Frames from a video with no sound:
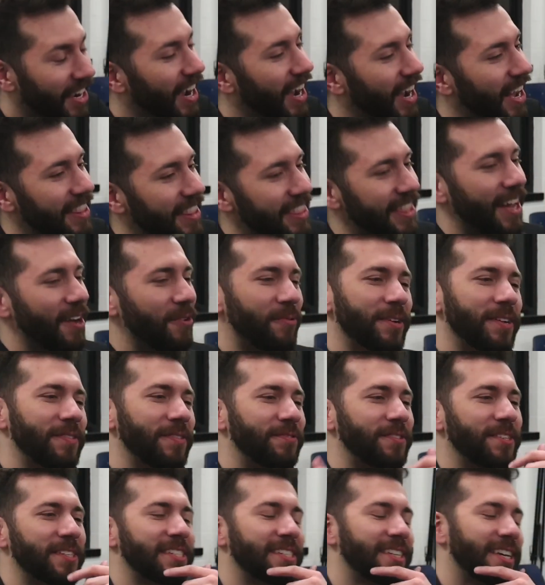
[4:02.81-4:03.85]
I thought we've
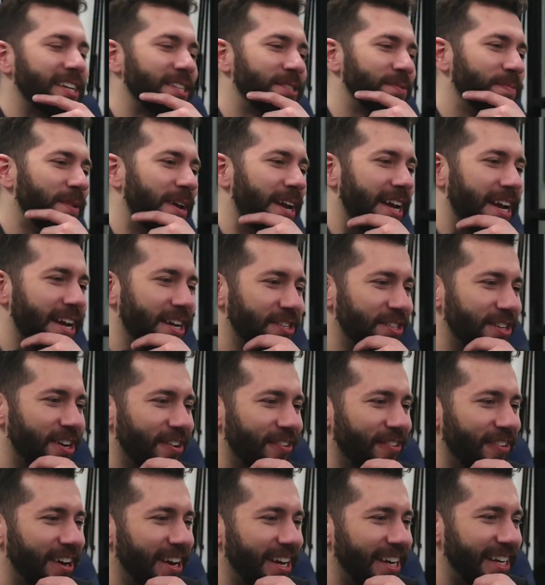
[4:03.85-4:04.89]
discussed my age
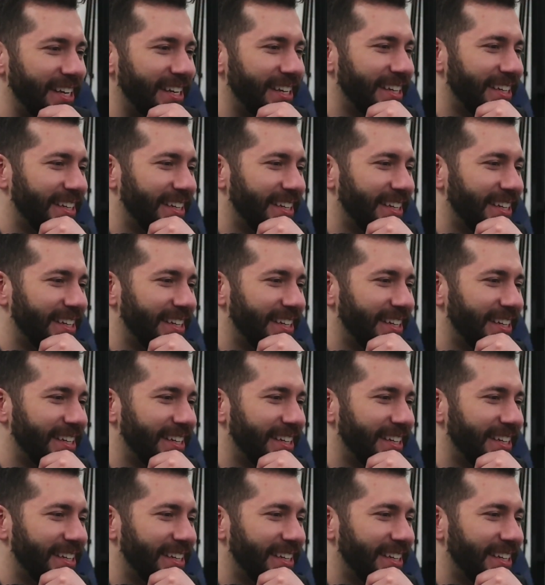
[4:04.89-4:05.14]
already.